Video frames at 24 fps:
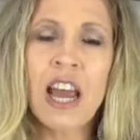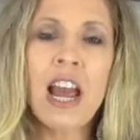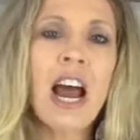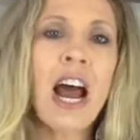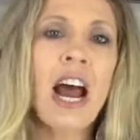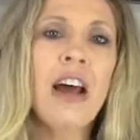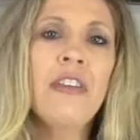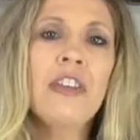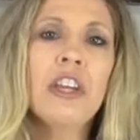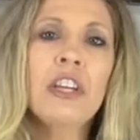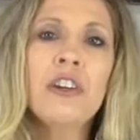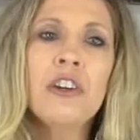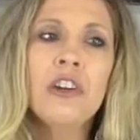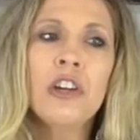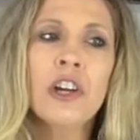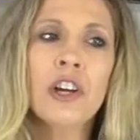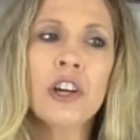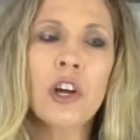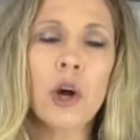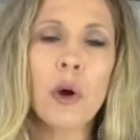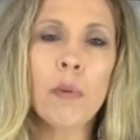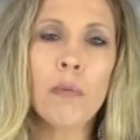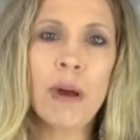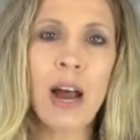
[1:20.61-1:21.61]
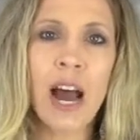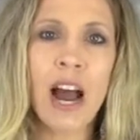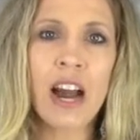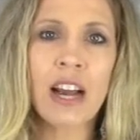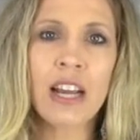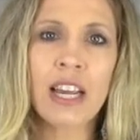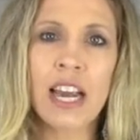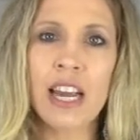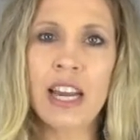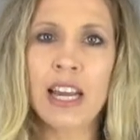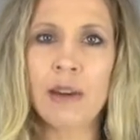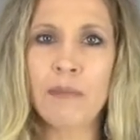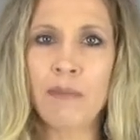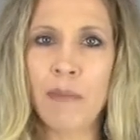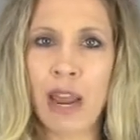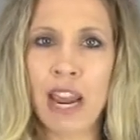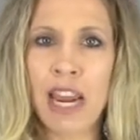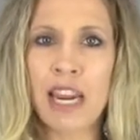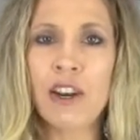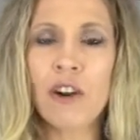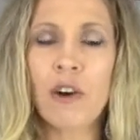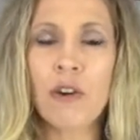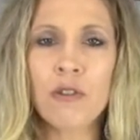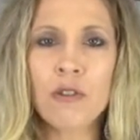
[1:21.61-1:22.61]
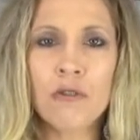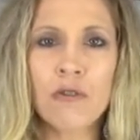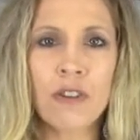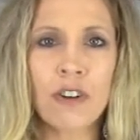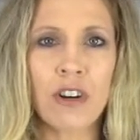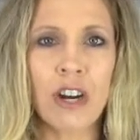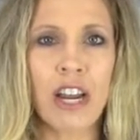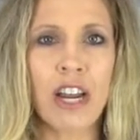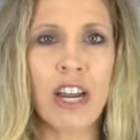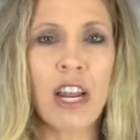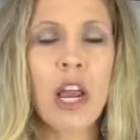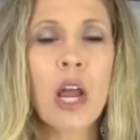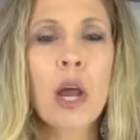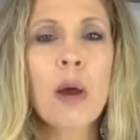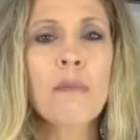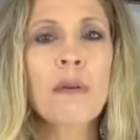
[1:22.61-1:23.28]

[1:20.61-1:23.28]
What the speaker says: and then you can go back and paint over it.